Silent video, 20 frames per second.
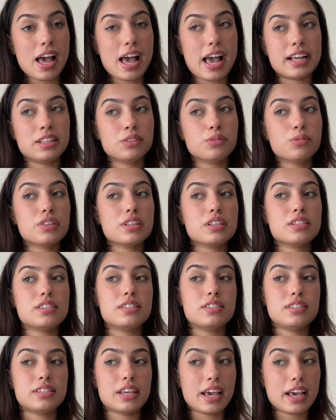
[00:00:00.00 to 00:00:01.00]
and do the
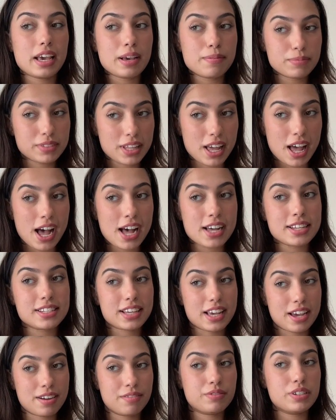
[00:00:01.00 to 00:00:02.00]
same task
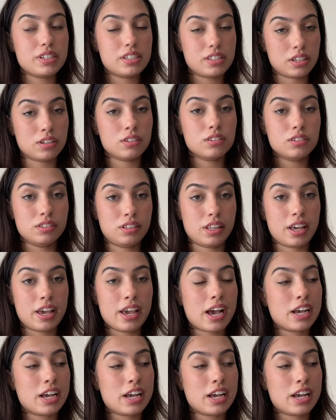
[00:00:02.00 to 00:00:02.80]
every single day.